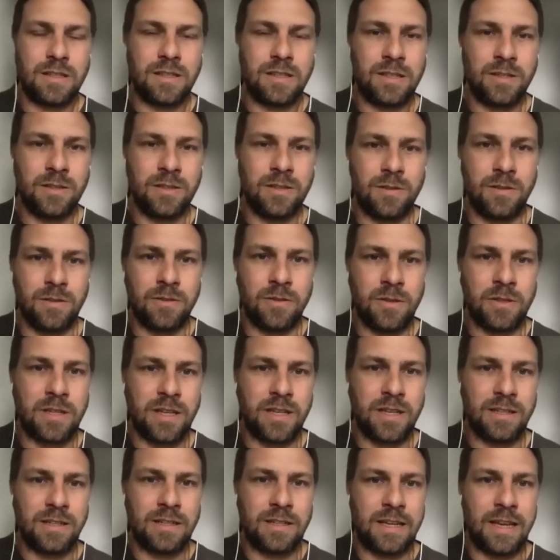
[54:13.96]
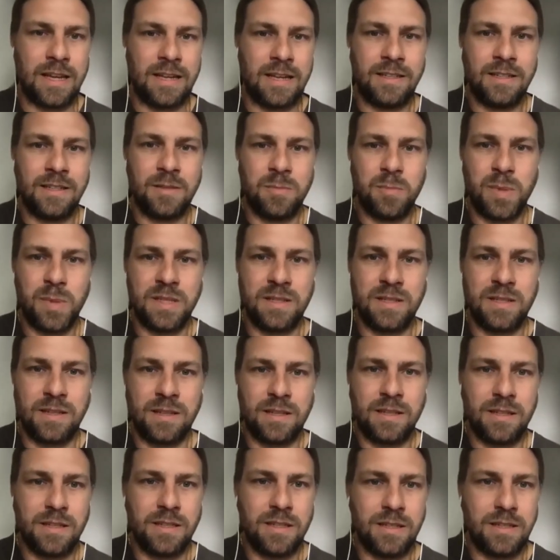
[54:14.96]
you can get it
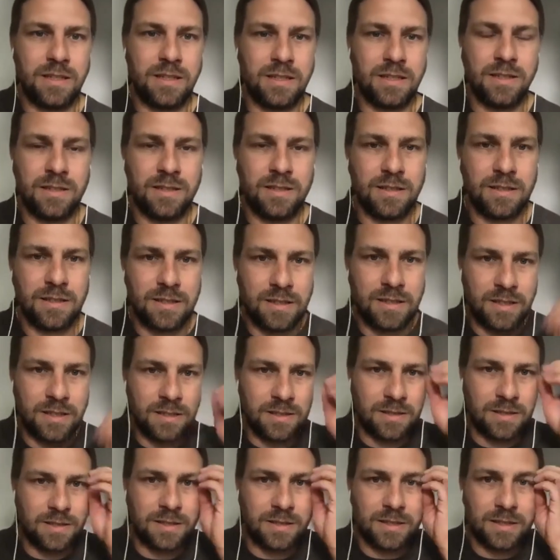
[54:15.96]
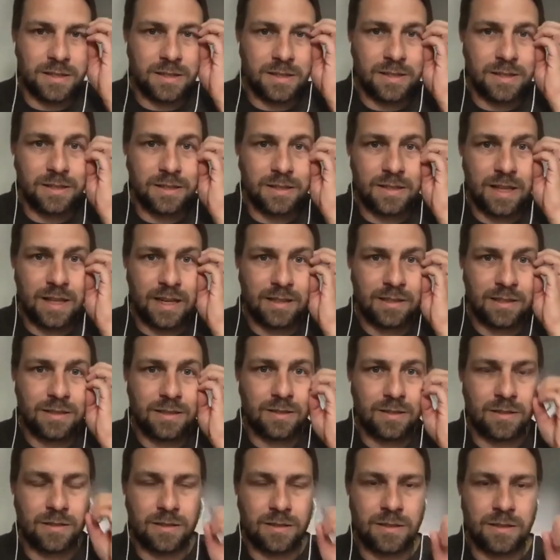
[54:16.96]
basically either in
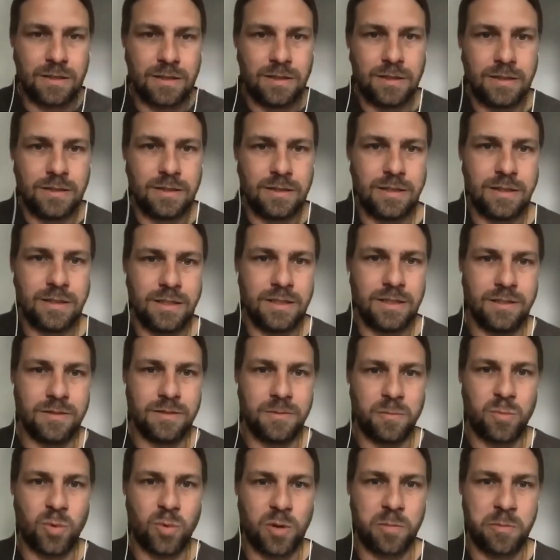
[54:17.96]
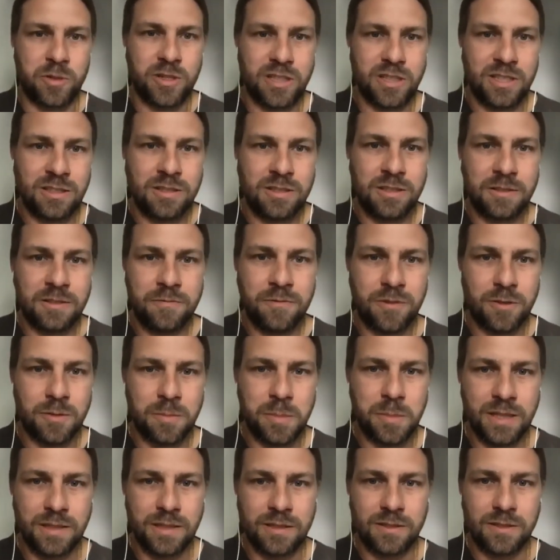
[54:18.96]
text or in a proprietary
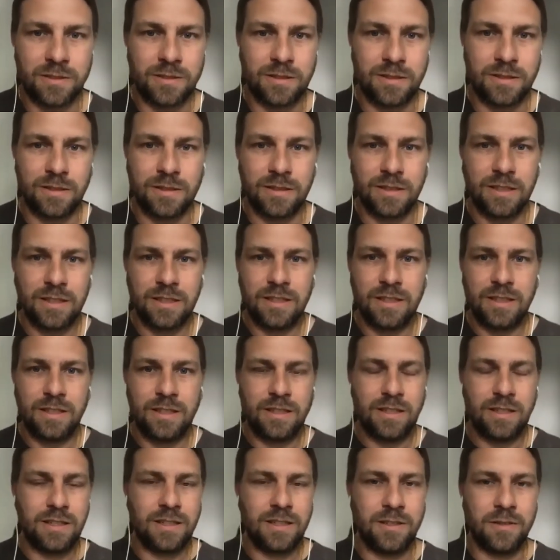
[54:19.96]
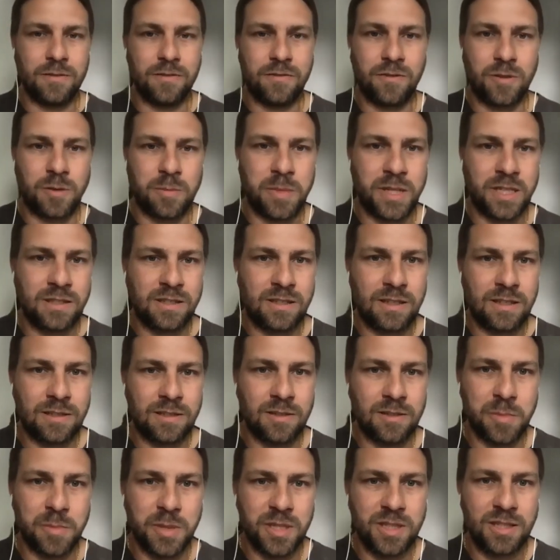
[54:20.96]
format, or in a format that
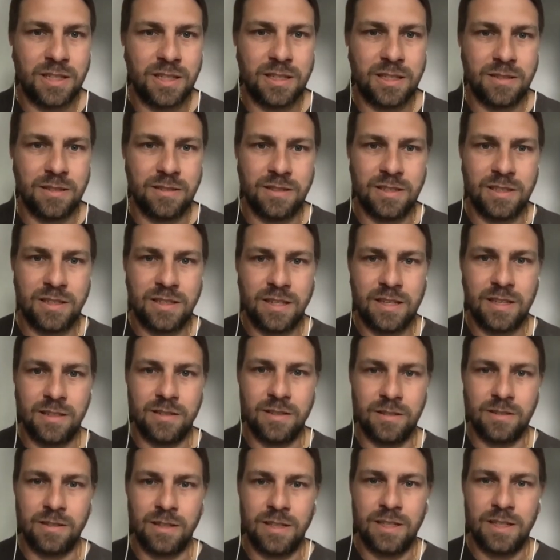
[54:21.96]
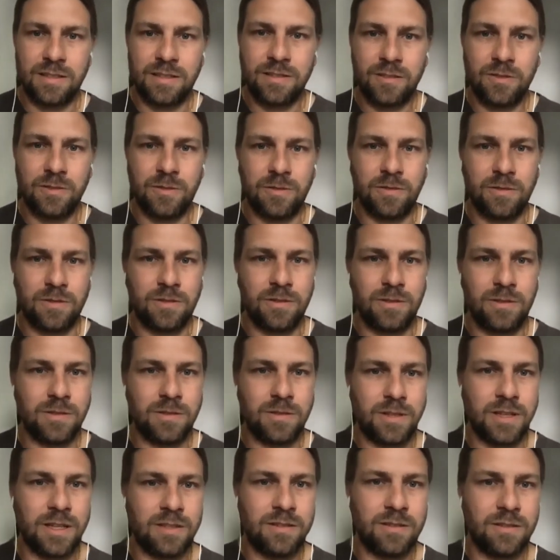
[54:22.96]
nobody can understand unless you
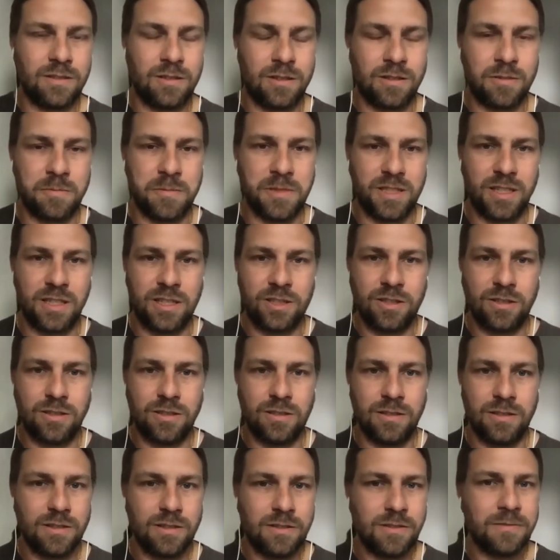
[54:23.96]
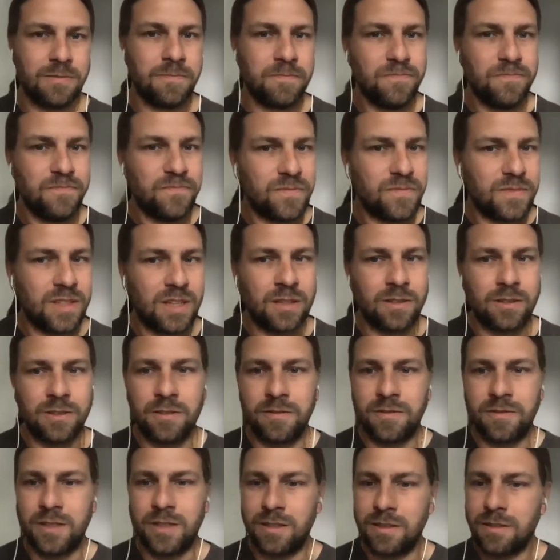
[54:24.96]
get the documentation out
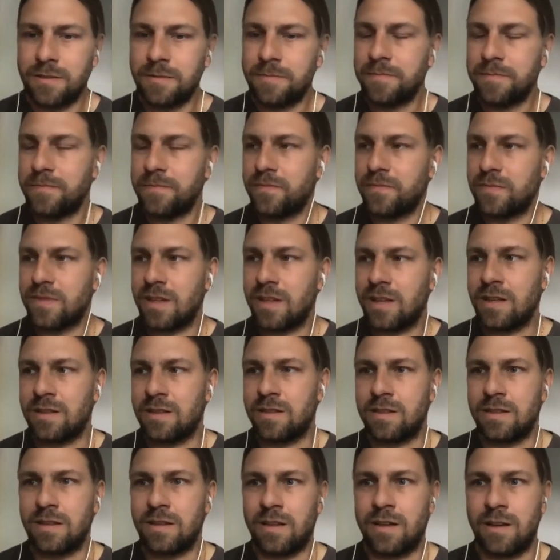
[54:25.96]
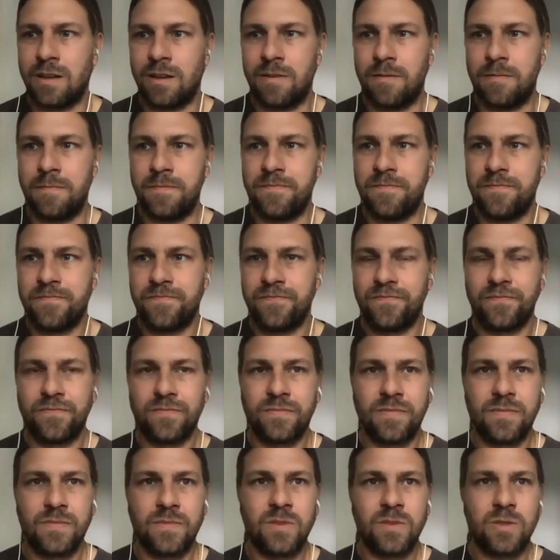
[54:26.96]
of it. And
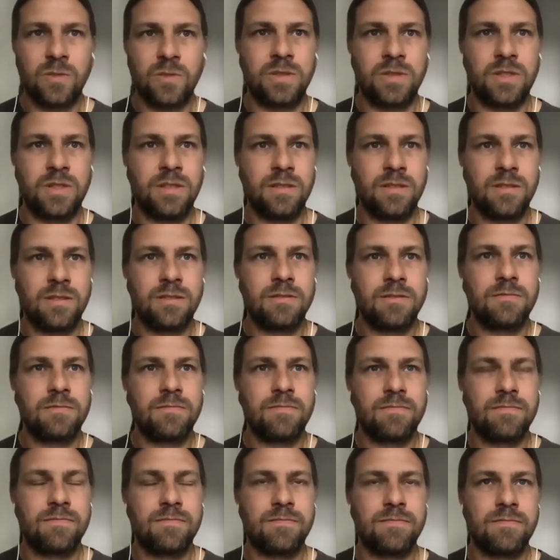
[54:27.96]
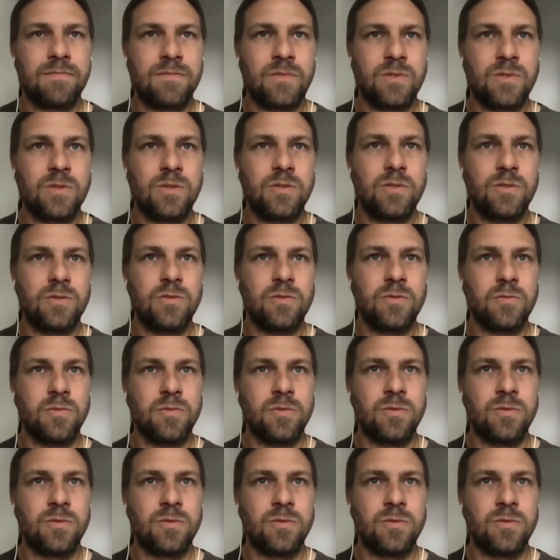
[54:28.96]
so this, to